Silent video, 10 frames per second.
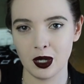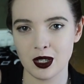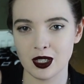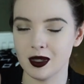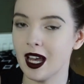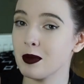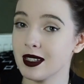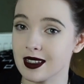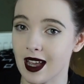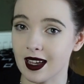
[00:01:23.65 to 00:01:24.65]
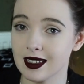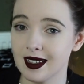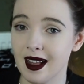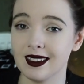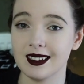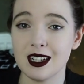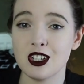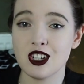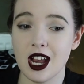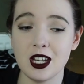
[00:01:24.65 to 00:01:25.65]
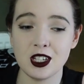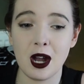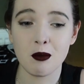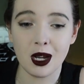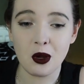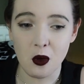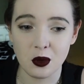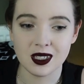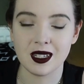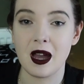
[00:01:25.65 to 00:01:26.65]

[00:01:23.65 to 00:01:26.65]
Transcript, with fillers: So with that being said, let's change out my altar.